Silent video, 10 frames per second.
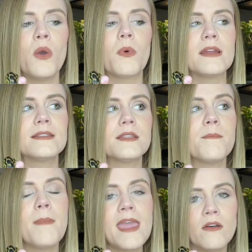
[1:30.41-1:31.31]
whereas the
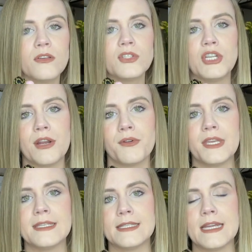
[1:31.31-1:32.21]
males
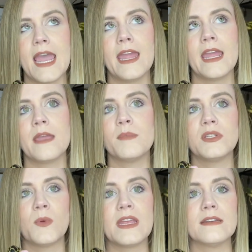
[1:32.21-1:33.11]
generally stay in
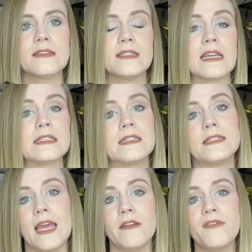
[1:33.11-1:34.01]
between 6 to
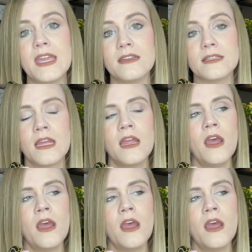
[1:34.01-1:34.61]
10 feet.